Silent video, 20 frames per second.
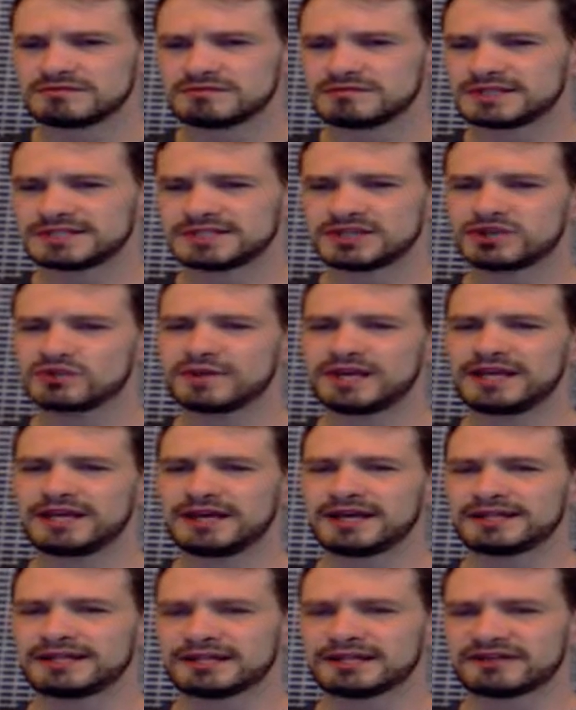It's a great
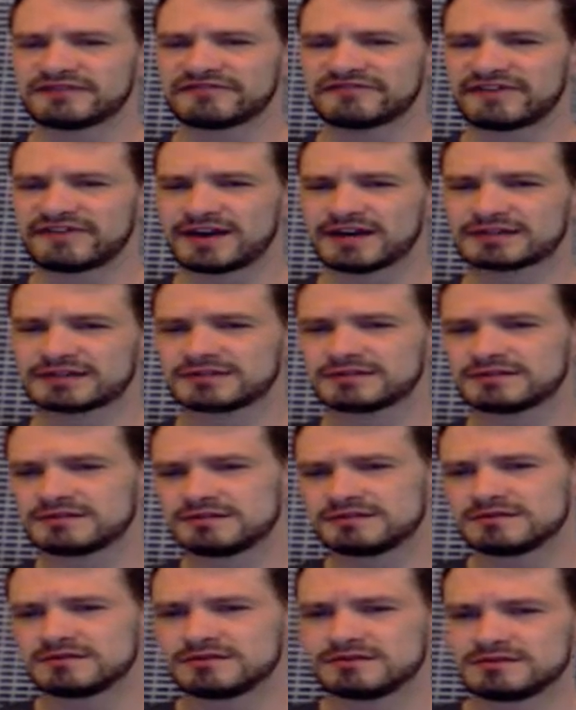idea, in fact.
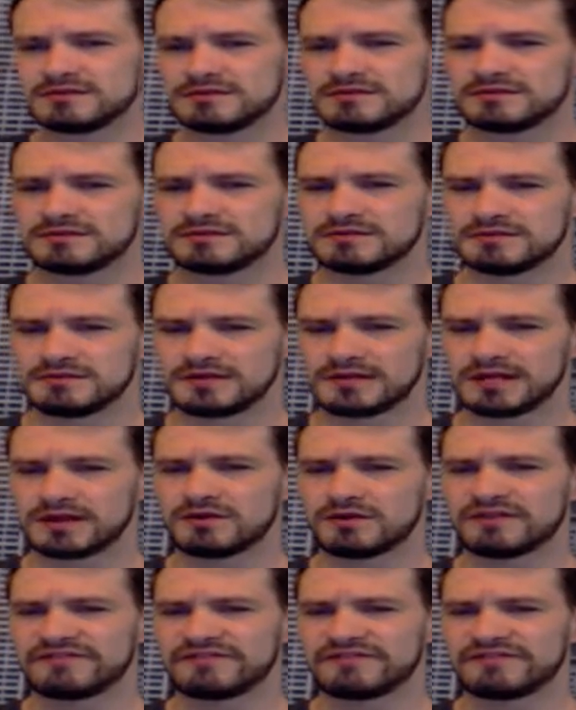You know,